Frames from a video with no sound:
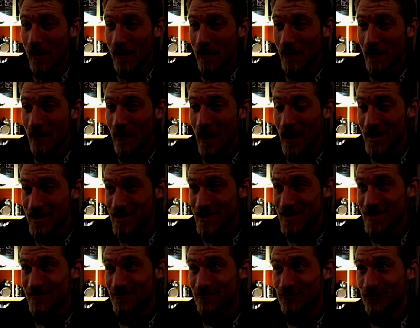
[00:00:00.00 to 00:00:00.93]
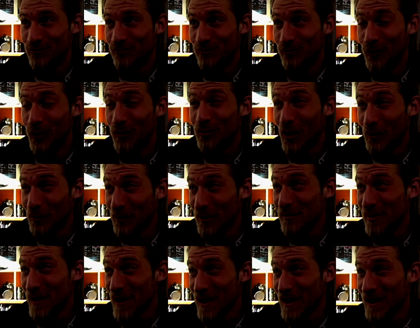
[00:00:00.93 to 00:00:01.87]
this would probably
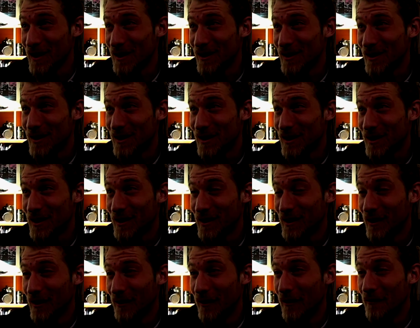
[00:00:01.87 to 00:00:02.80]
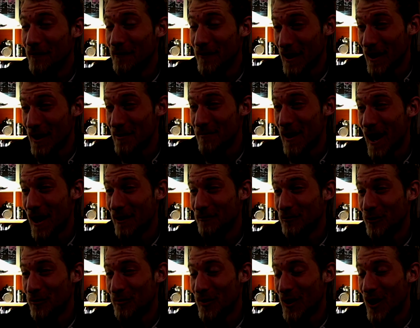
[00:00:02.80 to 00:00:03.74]
be a very
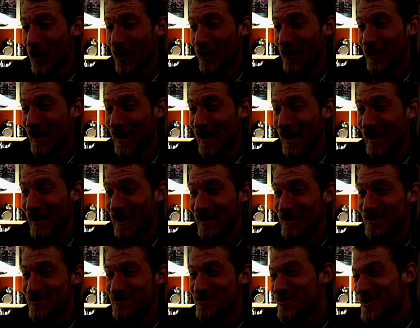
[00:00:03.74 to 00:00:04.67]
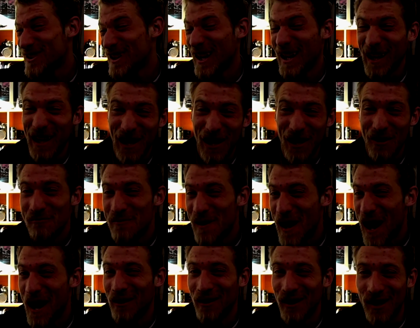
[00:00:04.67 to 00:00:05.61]
painful part, and thinking
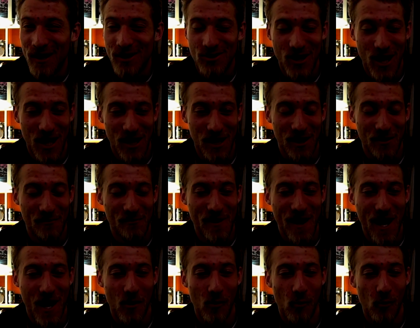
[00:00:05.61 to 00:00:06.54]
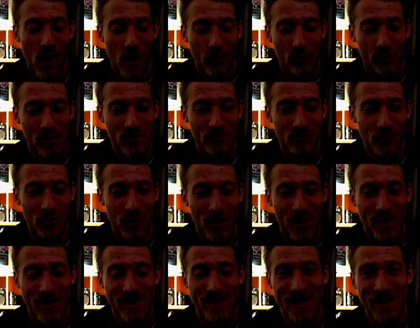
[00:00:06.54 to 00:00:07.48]
about it, trying to compare what was
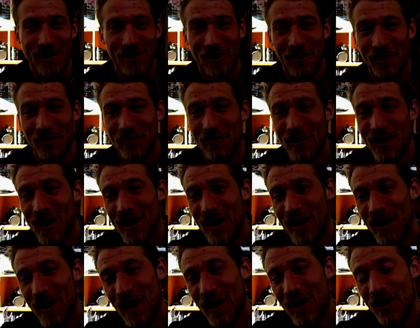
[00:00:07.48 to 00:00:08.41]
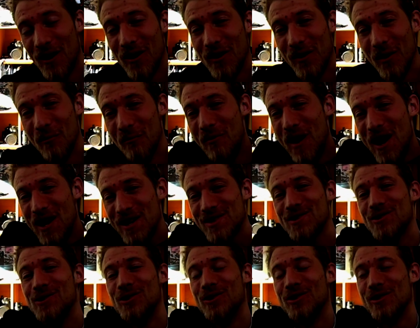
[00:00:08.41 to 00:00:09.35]
worse, either the
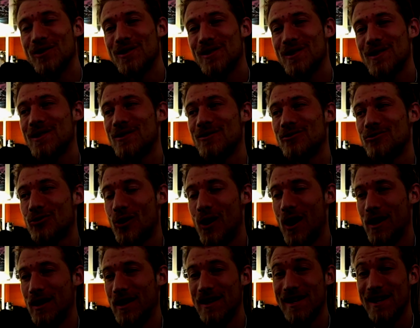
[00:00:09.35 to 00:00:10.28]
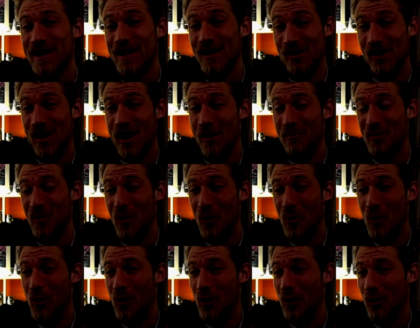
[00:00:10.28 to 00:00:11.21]
muscles trying to heal up
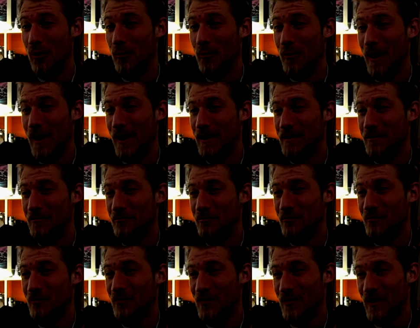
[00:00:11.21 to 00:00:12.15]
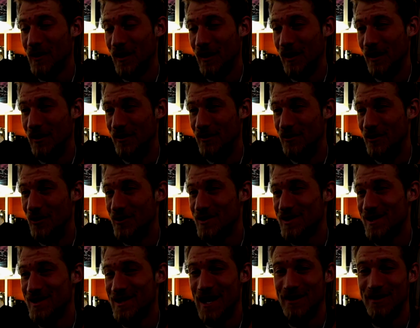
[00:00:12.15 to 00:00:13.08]
or what the
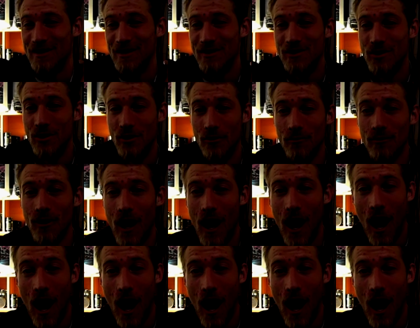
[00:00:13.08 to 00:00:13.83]
nurses had to do.